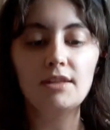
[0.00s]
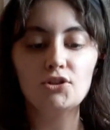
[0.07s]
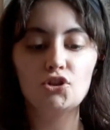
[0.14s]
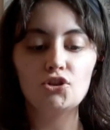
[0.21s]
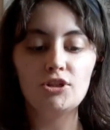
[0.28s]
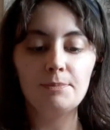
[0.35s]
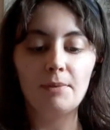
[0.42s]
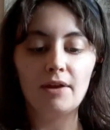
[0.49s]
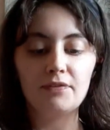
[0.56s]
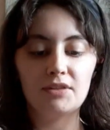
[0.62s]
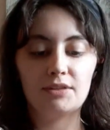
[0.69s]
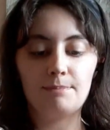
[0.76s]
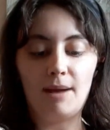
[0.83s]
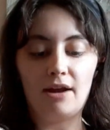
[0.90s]
So she brought
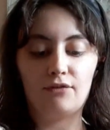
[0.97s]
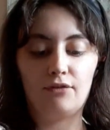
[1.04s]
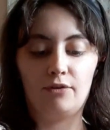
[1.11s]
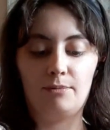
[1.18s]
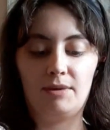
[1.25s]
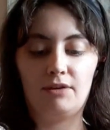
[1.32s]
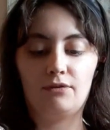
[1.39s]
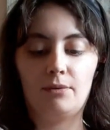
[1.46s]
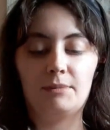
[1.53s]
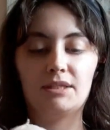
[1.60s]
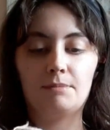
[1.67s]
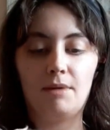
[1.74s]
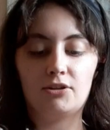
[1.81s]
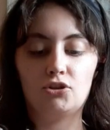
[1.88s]
this back for me from
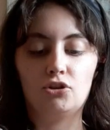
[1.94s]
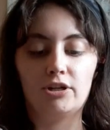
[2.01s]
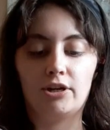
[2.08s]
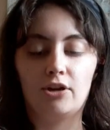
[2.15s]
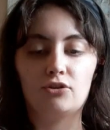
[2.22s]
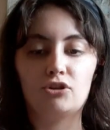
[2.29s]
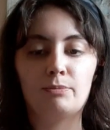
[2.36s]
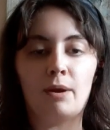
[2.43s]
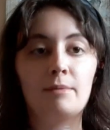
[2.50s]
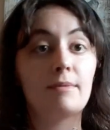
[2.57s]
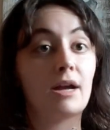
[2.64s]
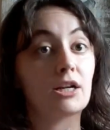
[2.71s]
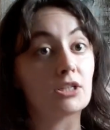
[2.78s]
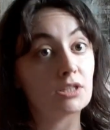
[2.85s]
Espace Tricot. She brought me
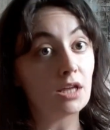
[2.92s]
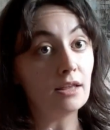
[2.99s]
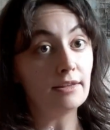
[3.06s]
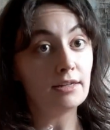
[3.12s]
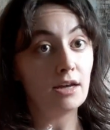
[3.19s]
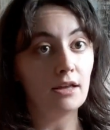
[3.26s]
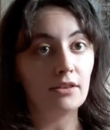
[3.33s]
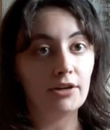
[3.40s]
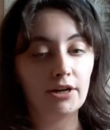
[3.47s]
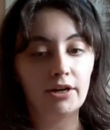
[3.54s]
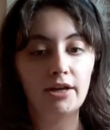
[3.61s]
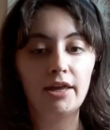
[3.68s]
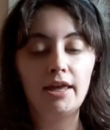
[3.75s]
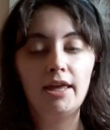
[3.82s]
back a solid color